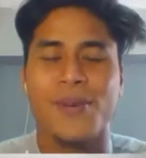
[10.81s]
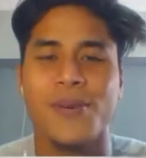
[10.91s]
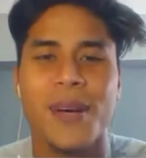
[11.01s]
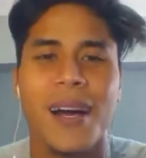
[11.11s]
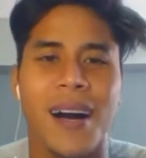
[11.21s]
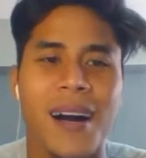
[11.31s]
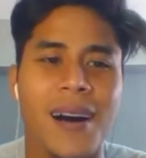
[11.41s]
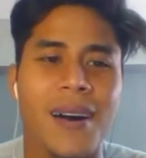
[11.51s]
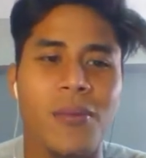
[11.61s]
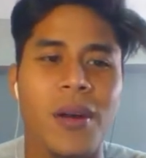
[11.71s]
Hello,
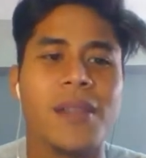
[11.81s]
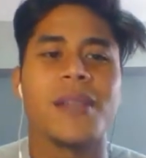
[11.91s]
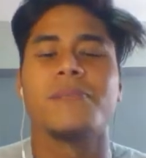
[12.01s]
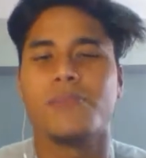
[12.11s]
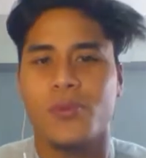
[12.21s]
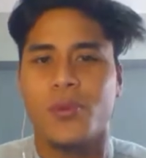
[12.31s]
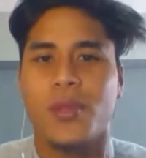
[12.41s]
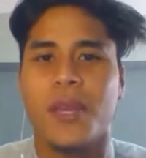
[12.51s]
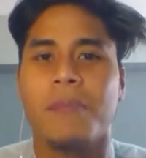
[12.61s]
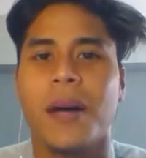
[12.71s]
welcome
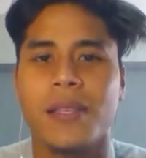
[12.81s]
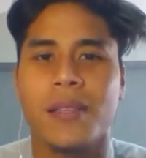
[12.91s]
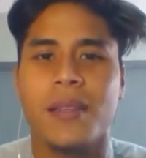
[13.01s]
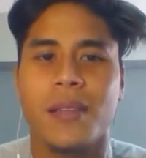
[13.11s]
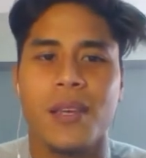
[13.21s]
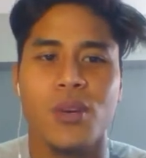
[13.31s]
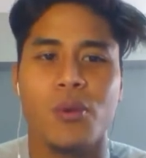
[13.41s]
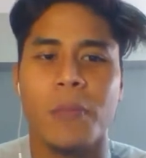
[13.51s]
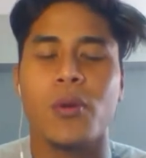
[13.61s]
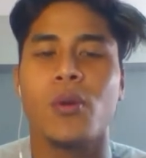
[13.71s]
to the Master the
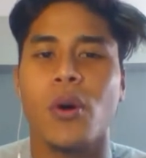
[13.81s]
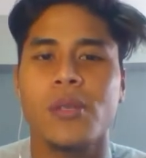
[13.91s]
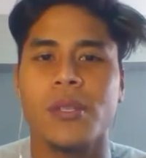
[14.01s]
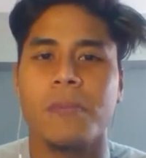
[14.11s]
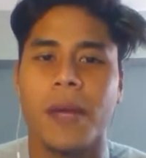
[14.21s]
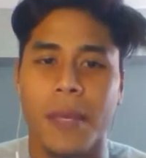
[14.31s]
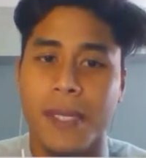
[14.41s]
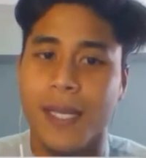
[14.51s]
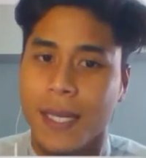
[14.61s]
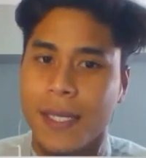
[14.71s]
Crypto course. My
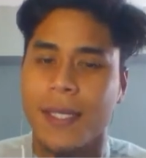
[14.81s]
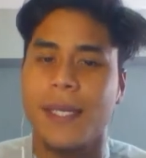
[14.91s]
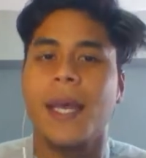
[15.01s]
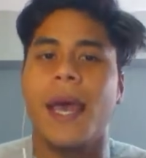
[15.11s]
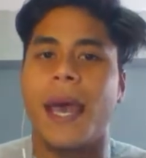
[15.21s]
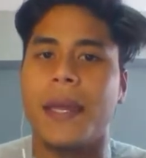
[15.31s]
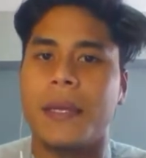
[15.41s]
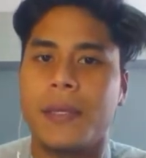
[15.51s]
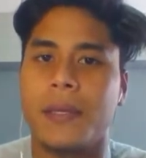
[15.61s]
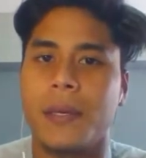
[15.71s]
name is Aziz
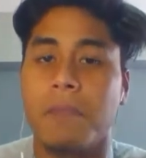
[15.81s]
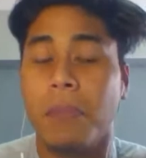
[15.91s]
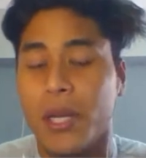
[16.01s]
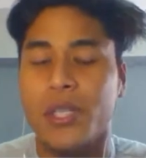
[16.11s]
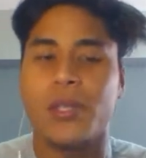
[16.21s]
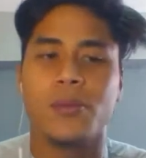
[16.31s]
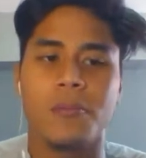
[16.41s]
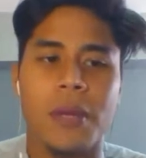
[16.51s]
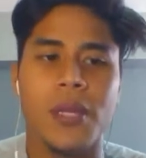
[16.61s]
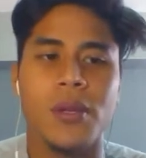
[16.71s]
and it's a pleasure
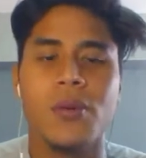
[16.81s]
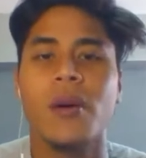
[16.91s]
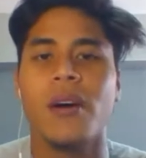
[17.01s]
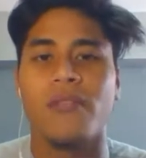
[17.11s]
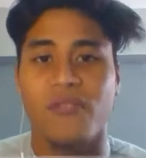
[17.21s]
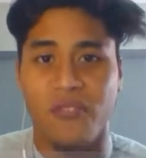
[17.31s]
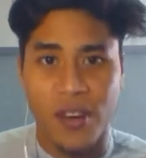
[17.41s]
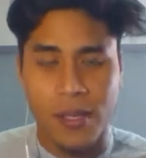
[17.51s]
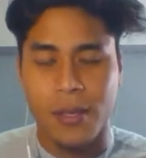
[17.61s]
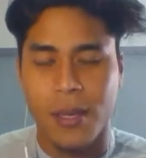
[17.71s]
to meet you.
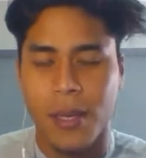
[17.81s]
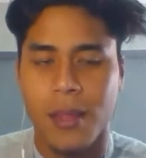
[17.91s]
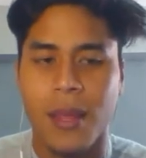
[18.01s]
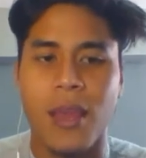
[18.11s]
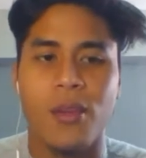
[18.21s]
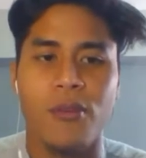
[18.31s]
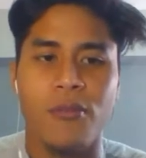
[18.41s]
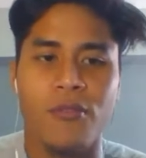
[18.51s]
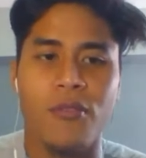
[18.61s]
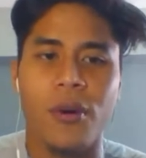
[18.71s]
Firstly, thank
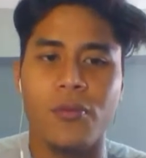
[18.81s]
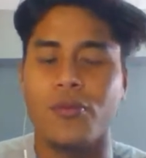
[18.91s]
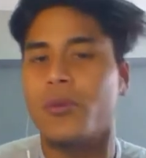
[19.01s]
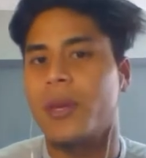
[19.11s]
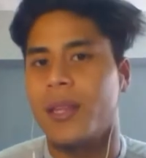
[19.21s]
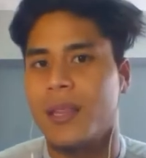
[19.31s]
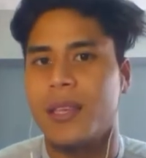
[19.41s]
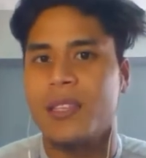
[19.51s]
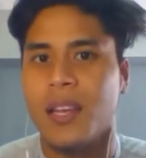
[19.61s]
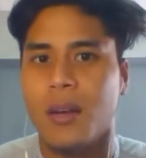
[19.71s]
you for enrolling in
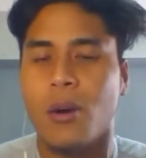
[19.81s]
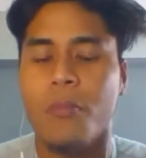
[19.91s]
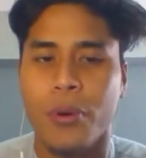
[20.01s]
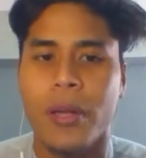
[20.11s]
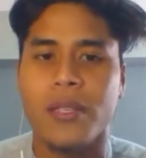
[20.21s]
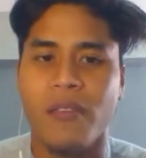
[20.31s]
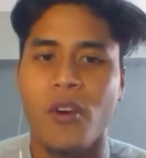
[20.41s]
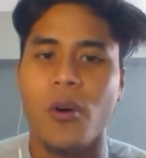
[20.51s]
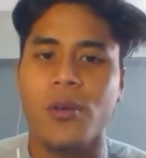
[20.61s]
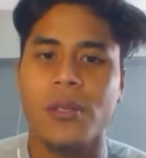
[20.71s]
this
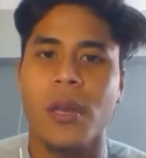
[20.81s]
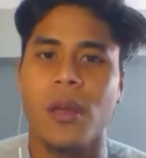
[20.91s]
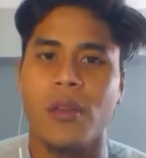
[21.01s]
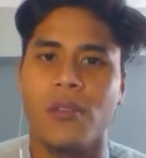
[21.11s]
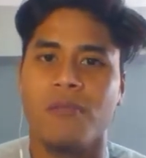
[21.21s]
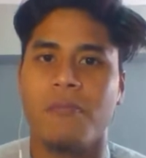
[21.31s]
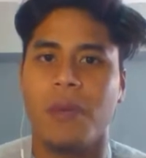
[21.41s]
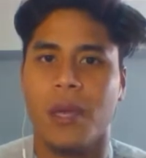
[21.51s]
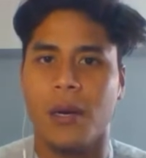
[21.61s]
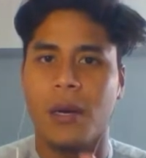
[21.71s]
comprehensive course. You've
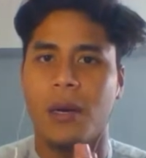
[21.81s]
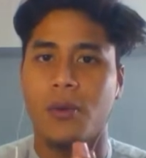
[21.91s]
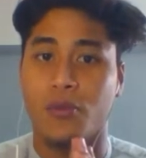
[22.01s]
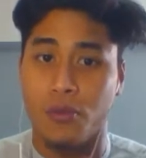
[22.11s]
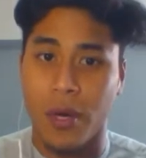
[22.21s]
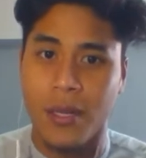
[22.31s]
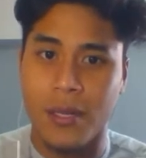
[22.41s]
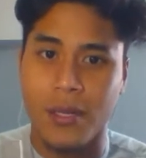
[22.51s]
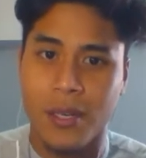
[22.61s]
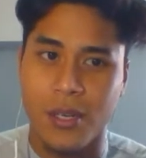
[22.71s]
made a great
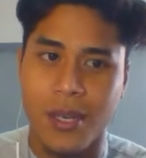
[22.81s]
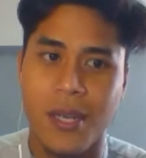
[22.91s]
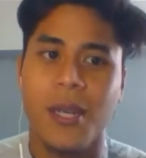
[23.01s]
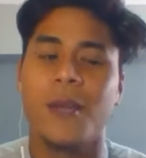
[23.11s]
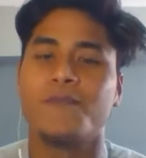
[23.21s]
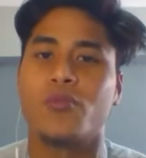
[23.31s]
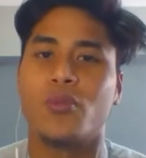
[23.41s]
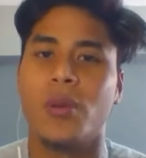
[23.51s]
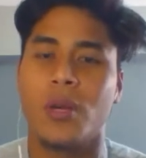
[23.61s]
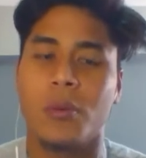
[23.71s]
decision
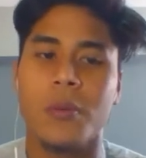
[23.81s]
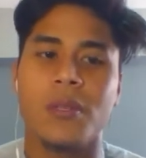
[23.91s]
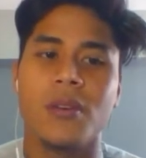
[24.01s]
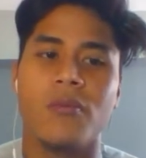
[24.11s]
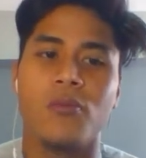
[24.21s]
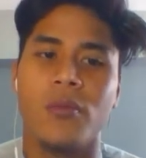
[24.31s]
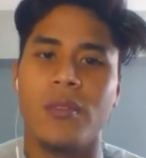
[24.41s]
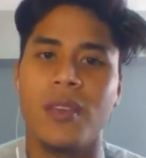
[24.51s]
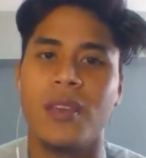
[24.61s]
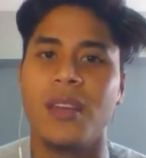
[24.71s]
to equip yourself
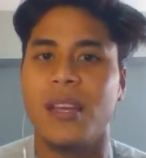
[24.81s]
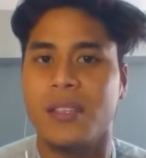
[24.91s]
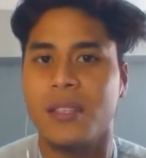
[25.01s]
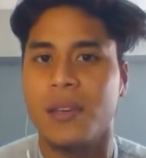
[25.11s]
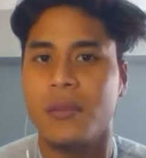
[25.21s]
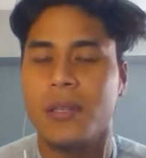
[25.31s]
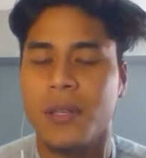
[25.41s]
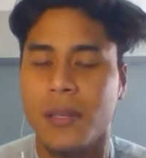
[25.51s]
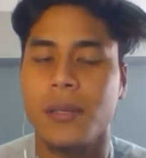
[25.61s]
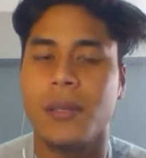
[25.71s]
with the necessary
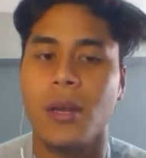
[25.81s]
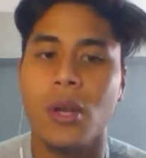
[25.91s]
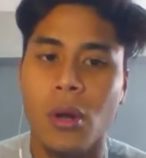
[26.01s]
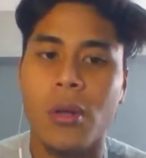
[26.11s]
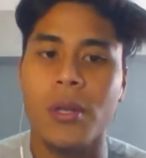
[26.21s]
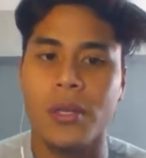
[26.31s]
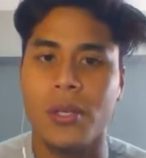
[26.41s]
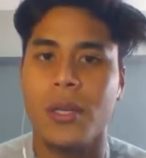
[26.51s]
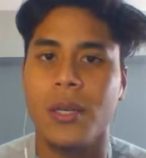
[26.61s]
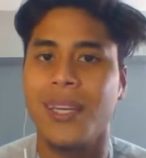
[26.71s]
skills and
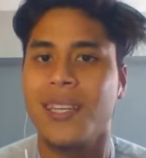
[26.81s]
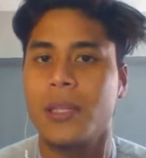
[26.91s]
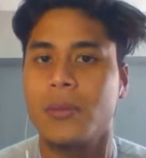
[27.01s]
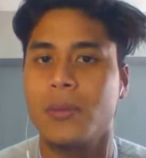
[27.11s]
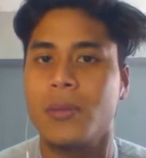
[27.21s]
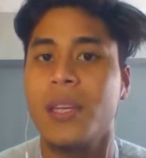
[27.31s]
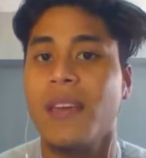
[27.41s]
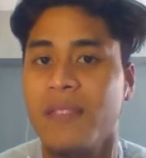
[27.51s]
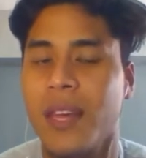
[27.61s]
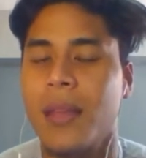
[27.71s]
knowledge needed to
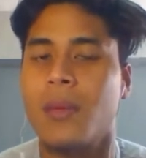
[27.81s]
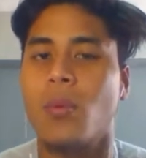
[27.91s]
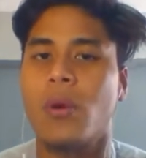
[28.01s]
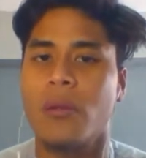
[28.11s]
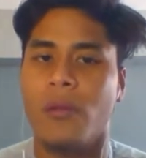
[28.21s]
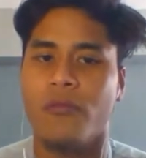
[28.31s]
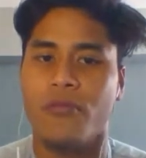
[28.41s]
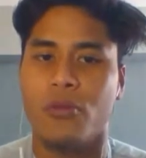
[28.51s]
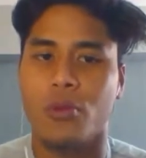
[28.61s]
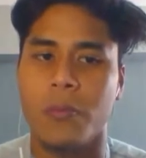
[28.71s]
navigate the world
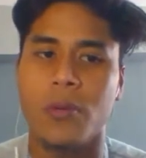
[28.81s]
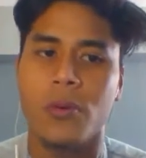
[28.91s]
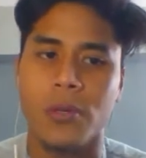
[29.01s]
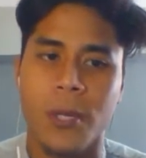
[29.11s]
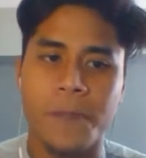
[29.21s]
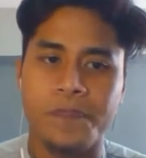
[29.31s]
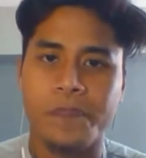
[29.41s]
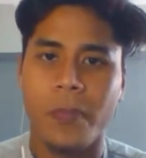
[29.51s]
of cryptos.